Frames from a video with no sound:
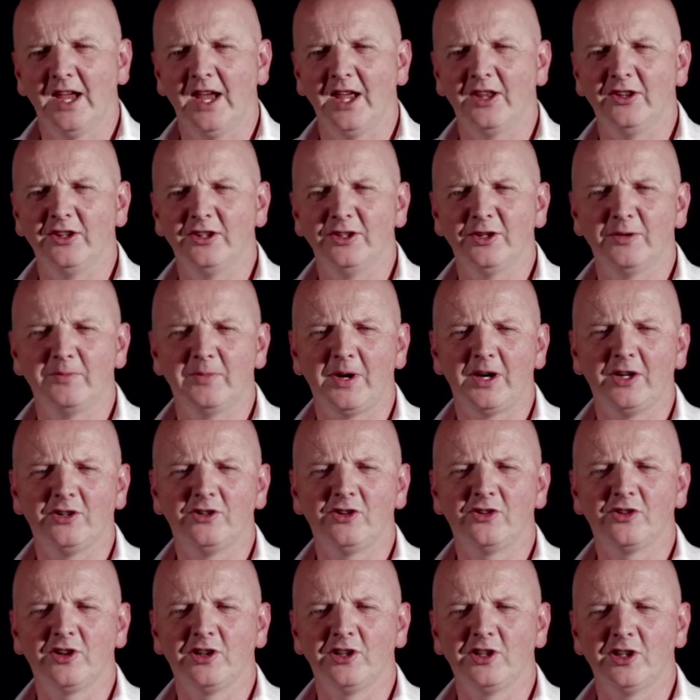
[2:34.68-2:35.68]
and that your marriage
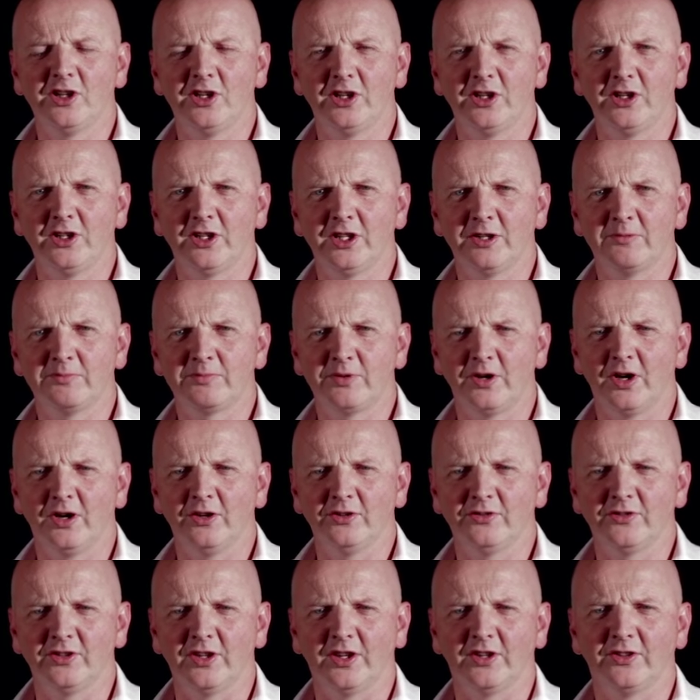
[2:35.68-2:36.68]
is a learning
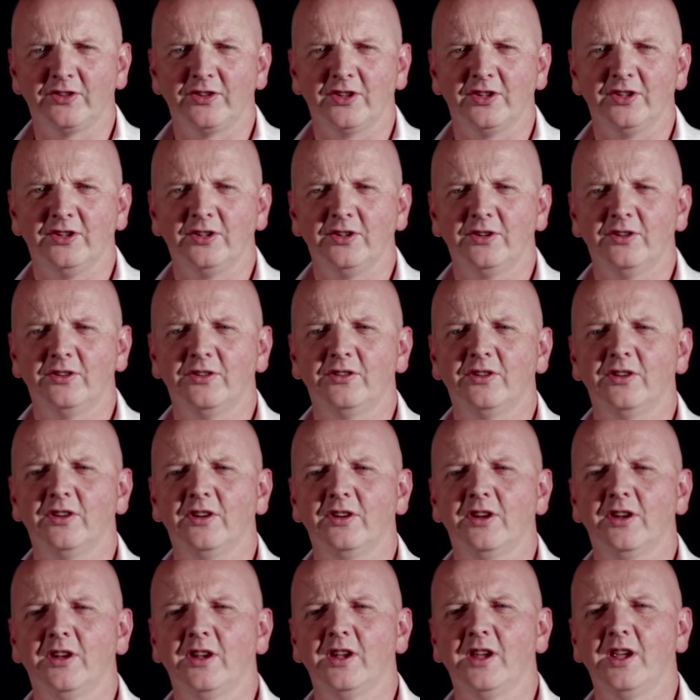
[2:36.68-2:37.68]
process, that you're
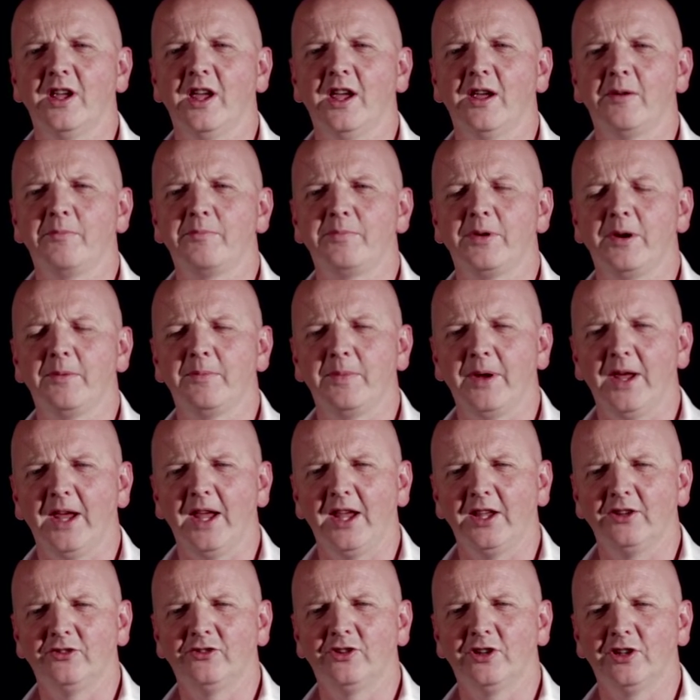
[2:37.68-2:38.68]

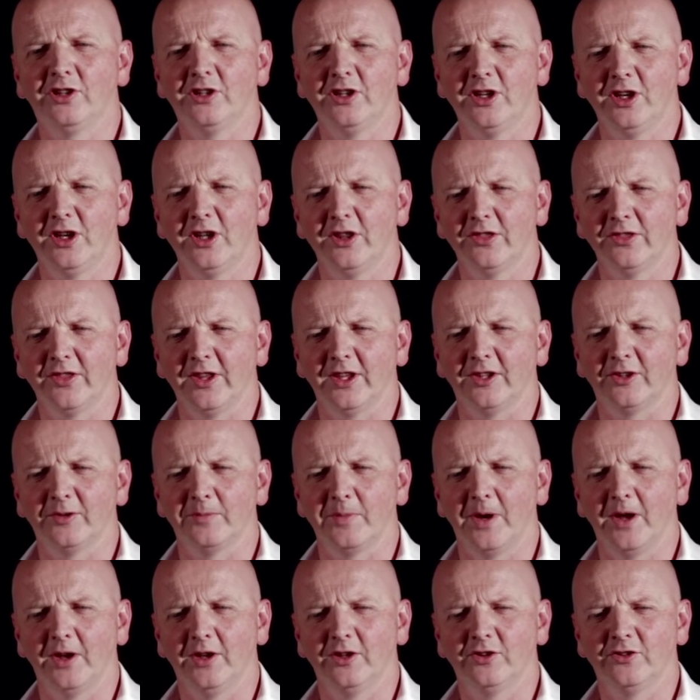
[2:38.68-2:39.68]
prepared to learn things
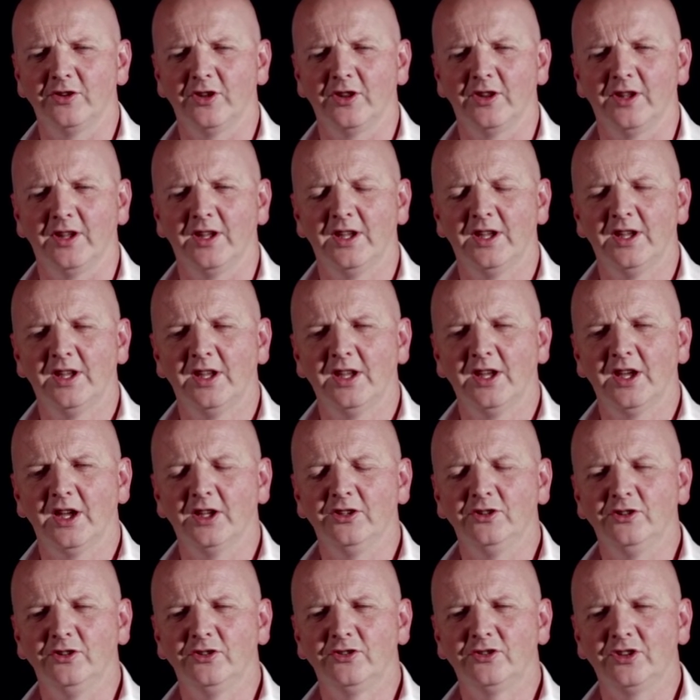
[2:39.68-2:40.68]
about each other,
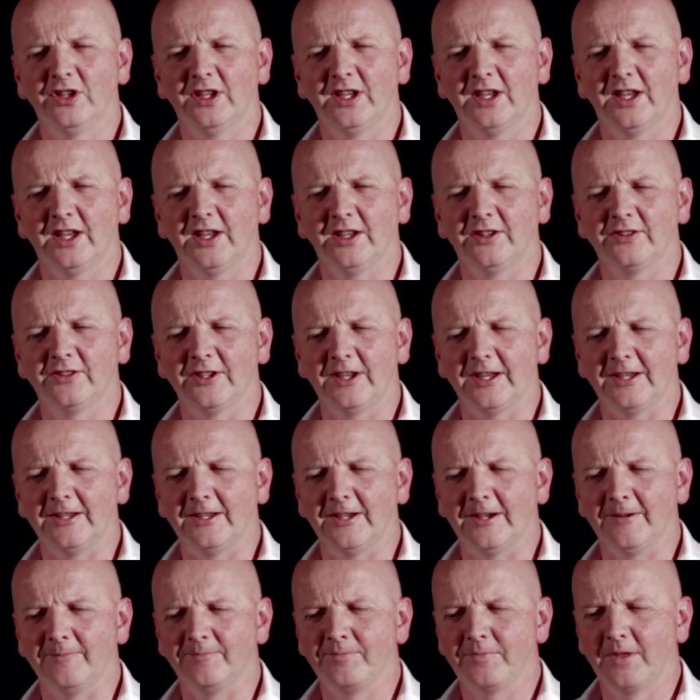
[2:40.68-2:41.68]
and you see it as
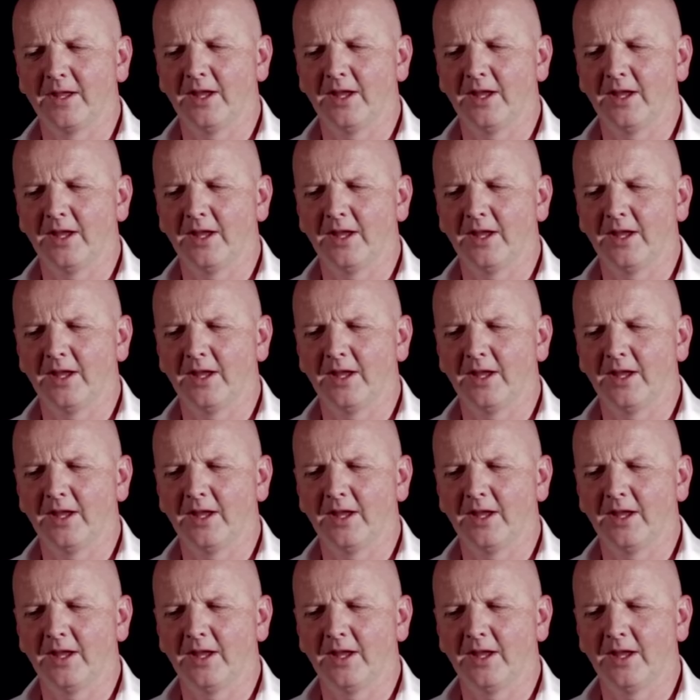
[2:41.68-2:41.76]
a